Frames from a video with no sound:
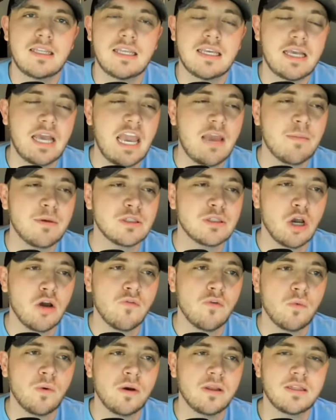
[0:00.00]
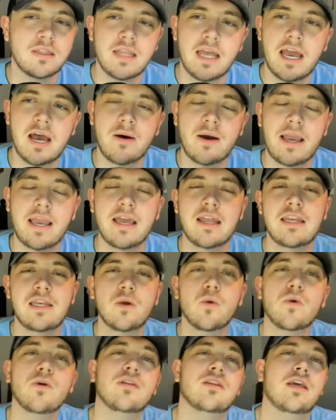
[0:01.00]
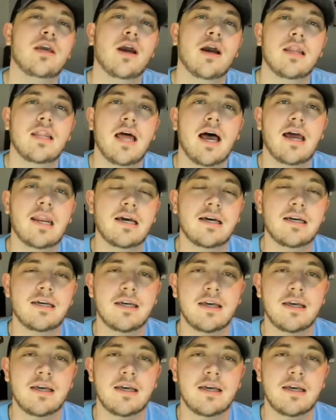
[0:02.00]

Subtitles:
The game is over with now, and North Carolina